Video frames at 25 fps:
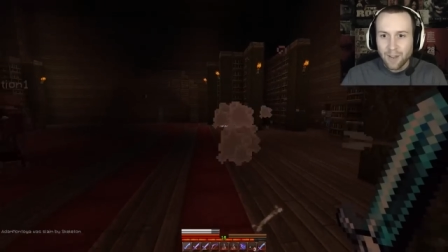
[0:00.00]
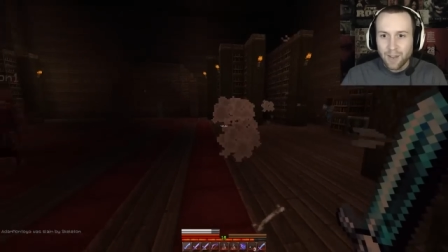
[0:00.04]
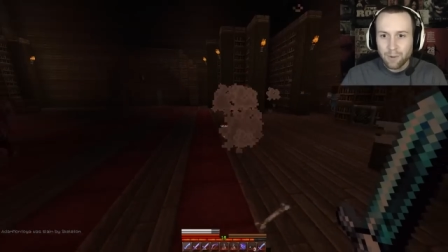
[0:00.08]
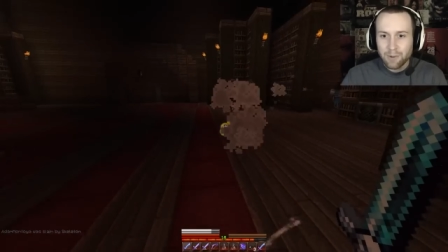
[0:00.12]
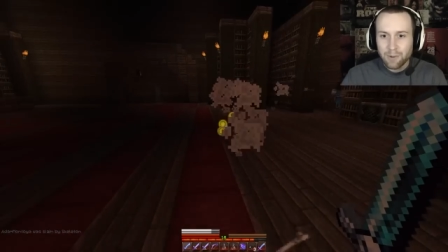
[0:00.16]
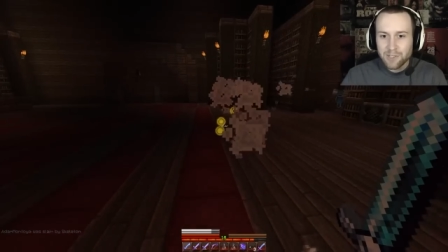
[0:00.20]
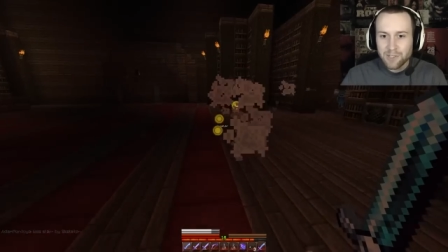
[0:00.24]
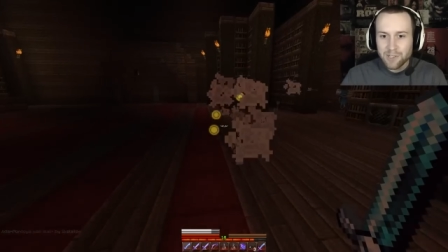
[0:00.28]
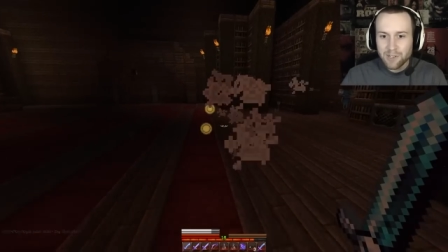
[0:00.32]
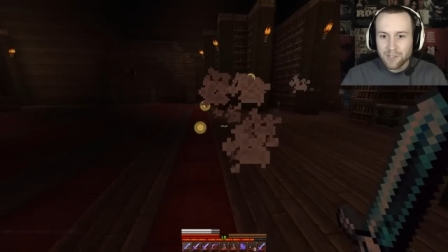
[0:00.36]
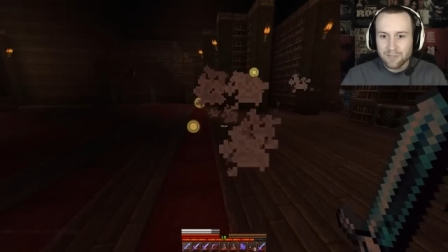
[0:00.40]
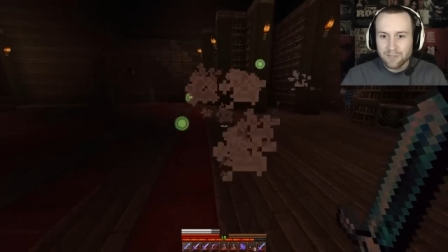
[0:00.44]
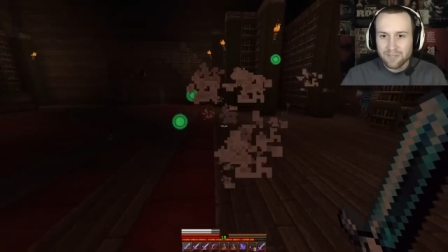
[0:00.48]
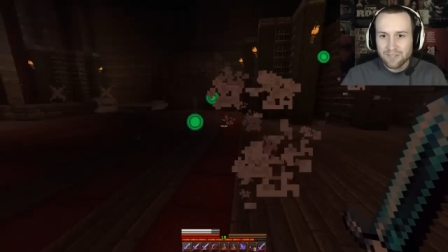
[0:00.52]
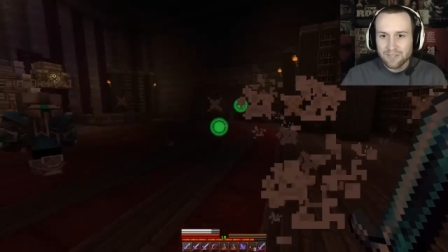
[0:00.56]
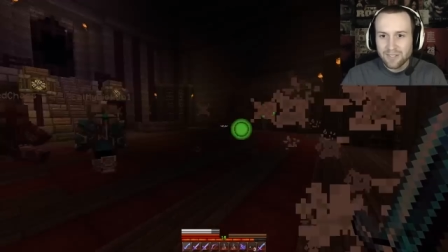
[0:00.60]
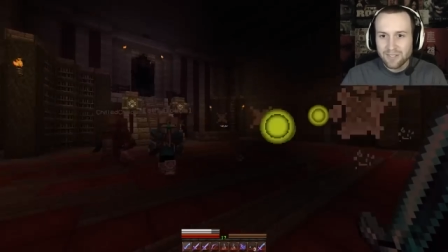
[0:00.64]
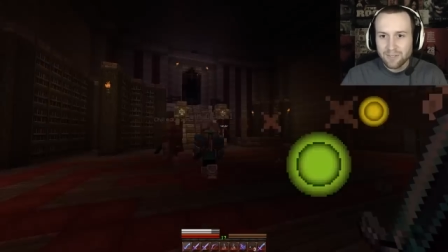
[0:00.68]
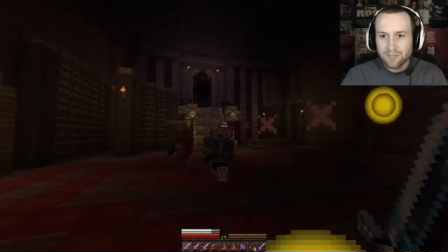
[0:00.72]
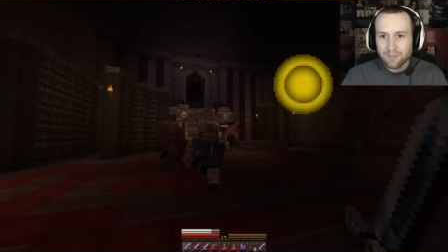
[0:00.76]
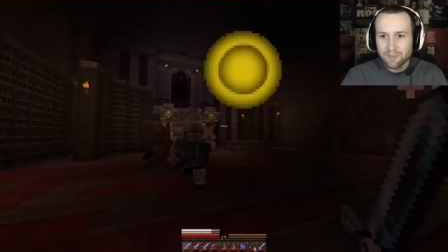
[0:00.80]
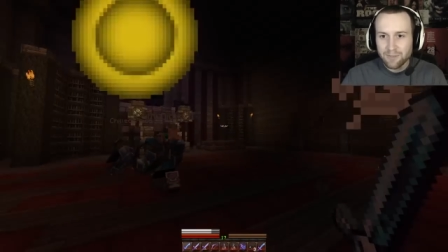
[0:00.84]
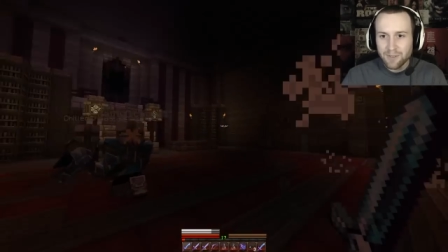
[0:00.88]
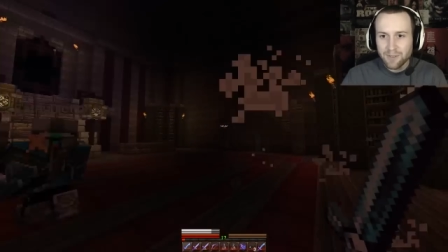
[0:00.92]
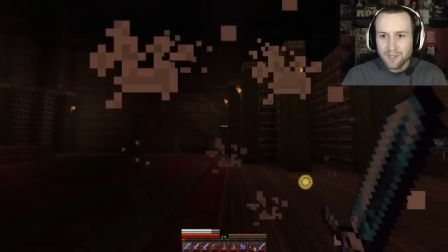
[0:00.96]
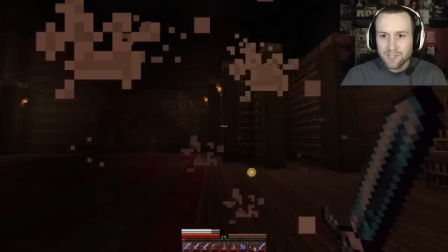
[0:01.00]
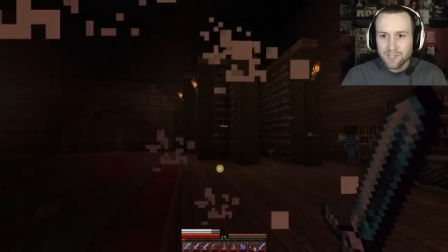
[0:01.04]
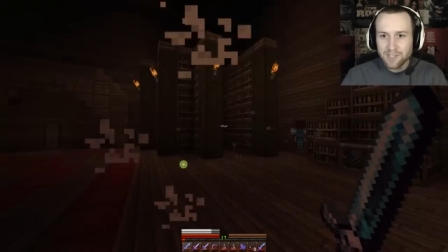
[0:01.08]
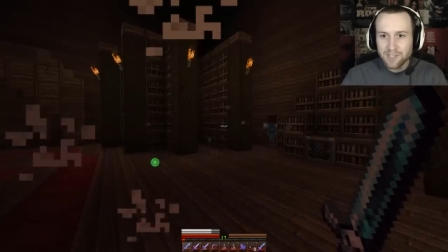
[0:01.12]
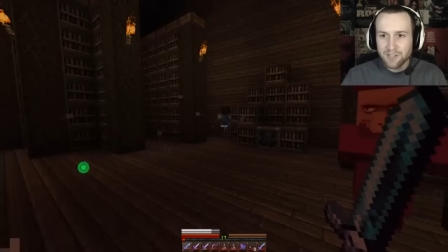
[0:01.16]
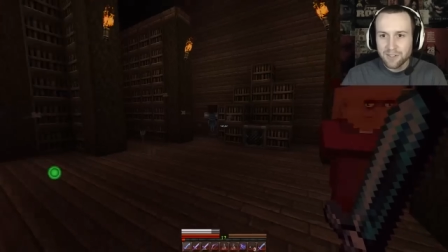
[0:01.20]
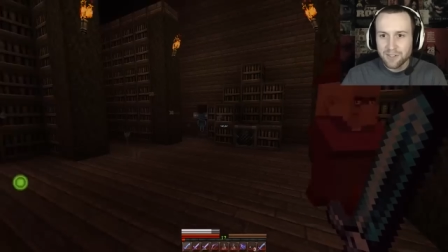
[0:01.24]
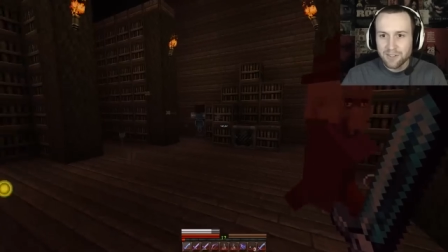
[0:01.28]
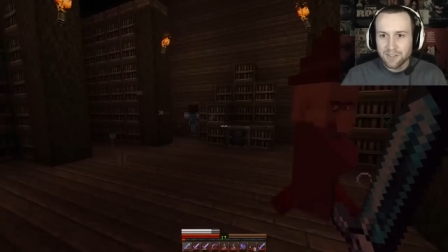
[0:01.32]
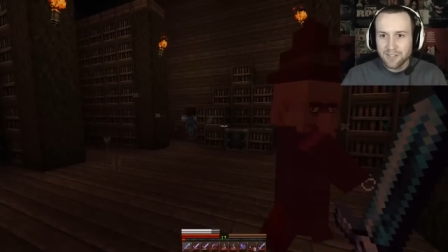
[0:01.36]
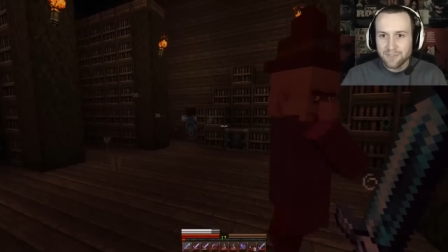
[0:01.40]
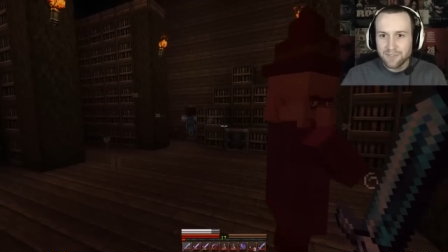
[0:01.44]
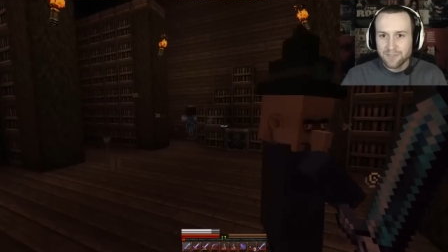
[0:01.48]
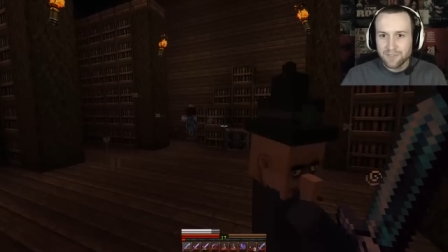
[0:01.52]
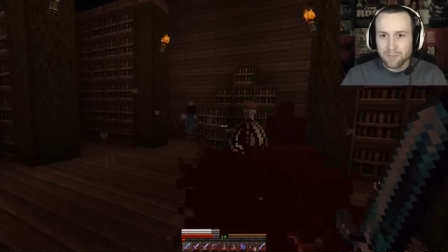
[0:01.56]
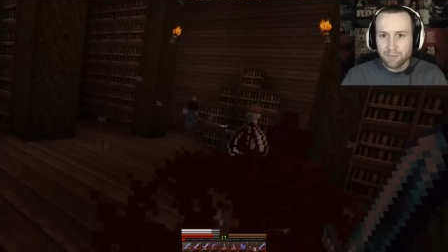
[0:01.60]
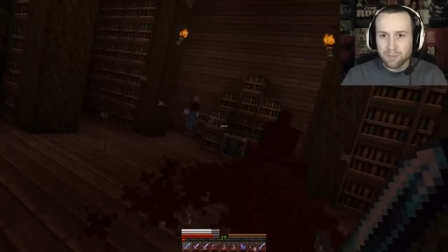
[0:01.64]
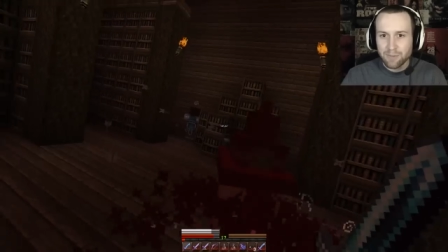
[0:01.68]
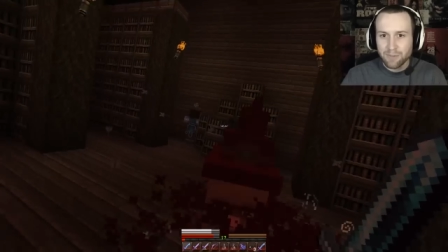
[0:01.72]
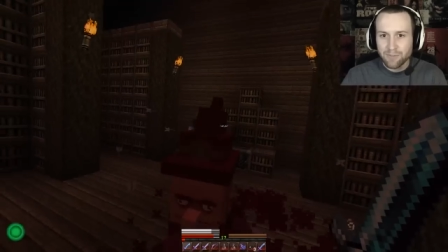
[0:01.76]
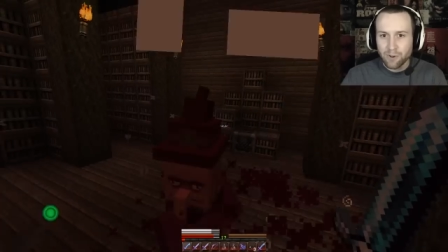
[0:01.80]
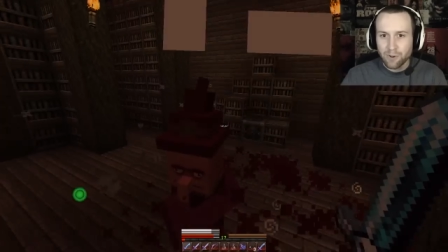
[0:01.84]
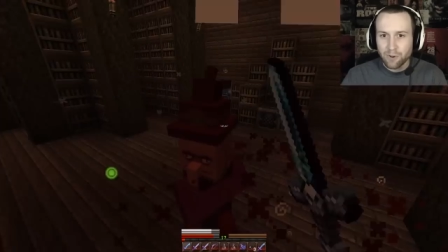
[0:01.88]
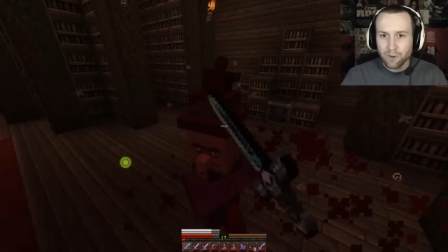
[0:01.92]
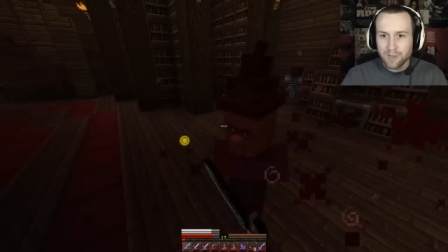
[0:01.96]
I'm we should have. We should have lifted
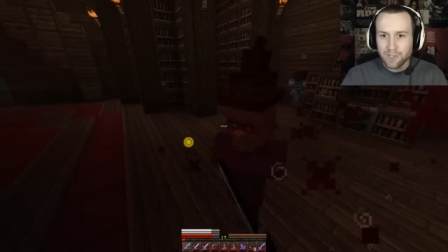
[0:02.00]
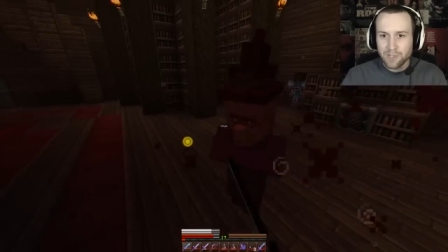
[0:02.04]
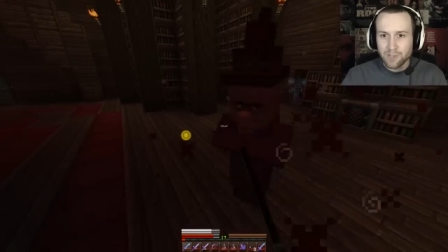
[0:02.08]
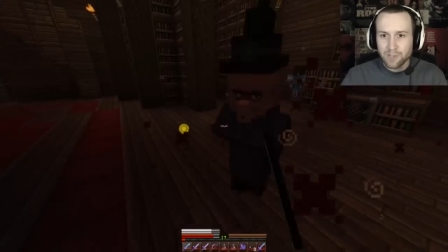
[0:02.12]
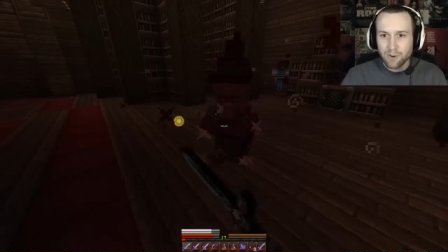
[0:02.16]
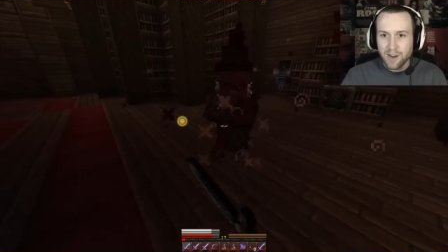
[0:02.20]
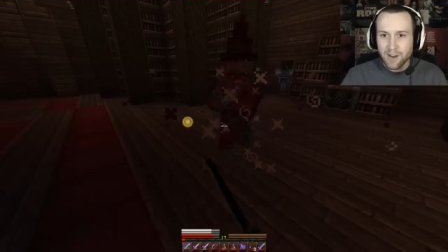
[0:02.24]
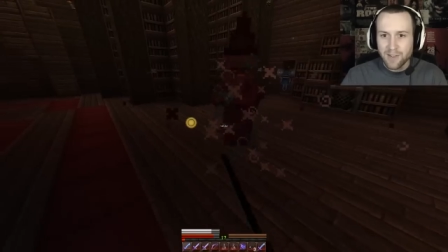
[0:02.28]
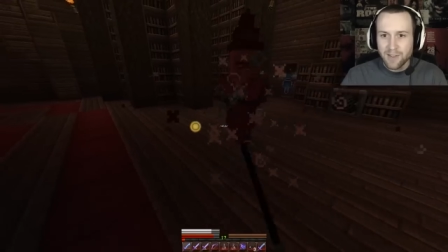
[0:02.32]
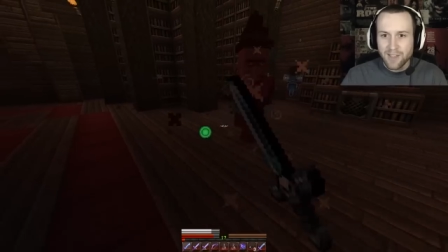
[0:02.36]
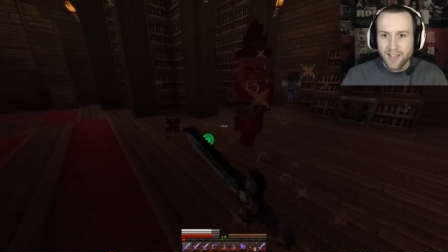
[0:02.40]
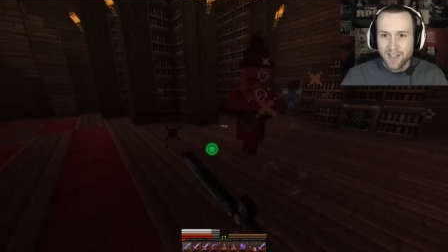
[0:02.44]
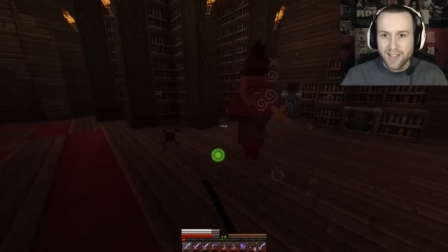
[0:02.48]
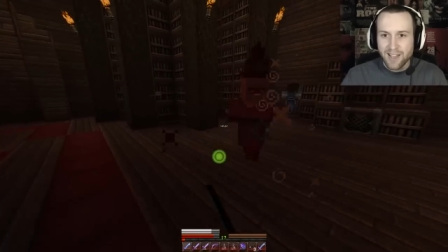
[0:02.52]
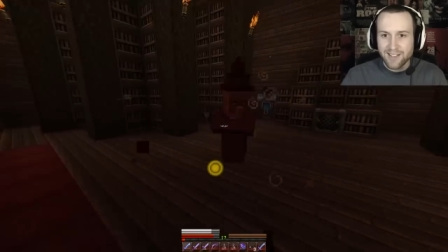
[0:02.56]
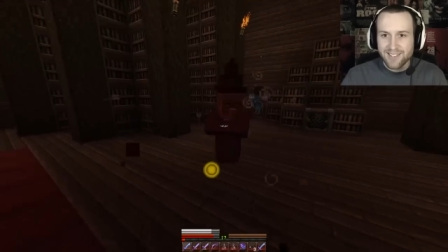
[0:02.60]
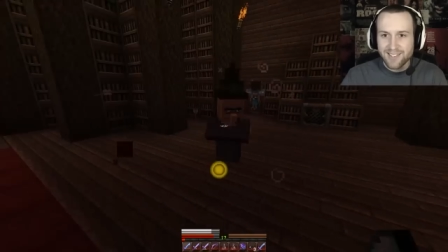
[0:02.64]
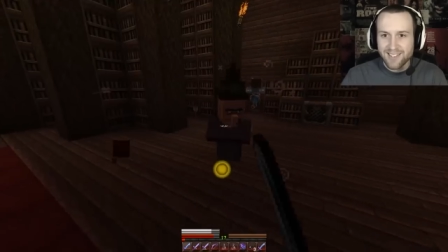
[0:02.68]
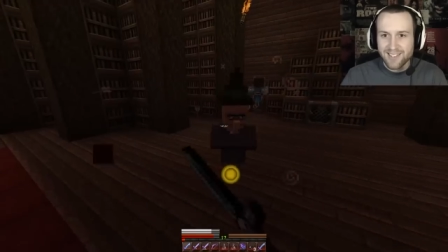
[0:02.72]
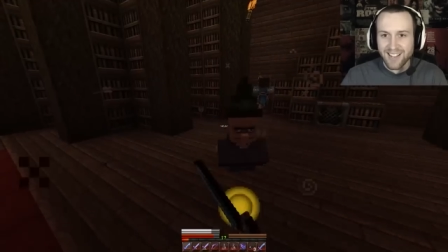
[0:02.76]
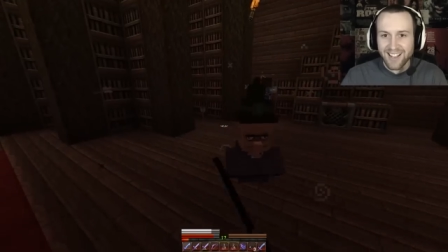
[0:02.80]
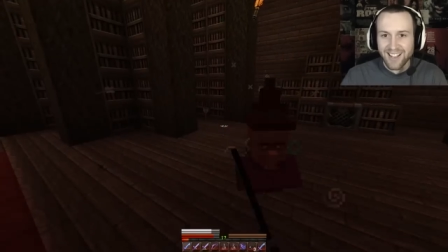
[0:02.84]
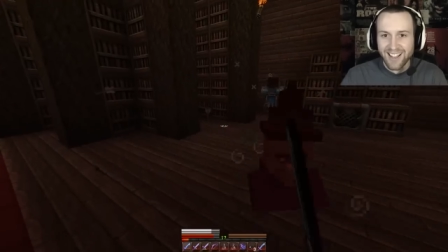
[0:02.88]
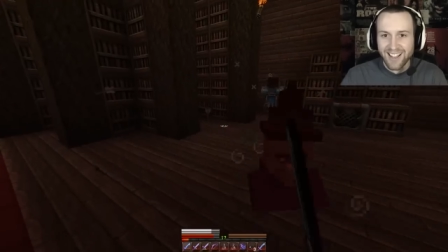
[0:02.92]
before we joined this.